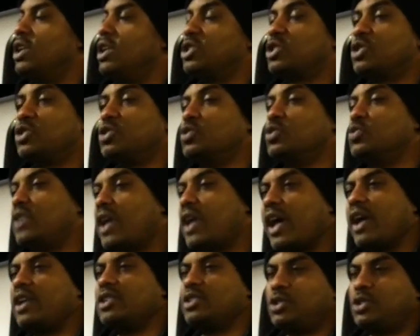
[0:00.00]
It's cool
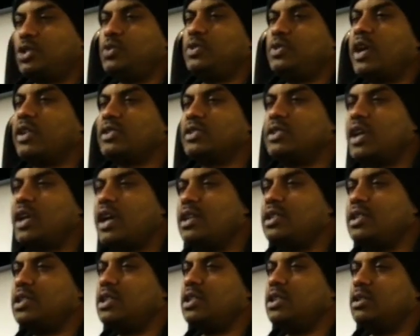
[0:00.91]
now because
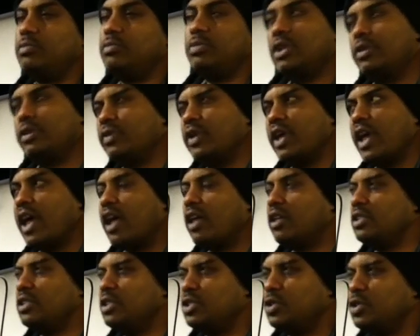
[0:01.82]
2019, but in reality, in